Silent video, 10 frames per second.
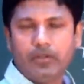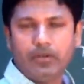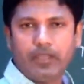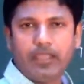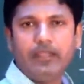
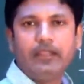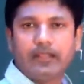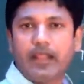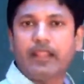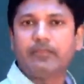Okay,
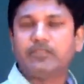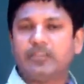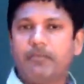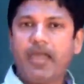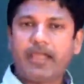kind of like
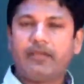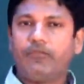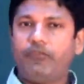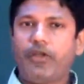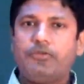Mr. Mac,
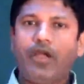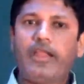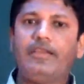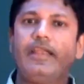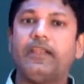trying to
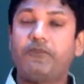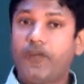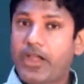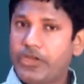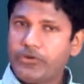
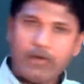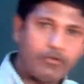identify you, I have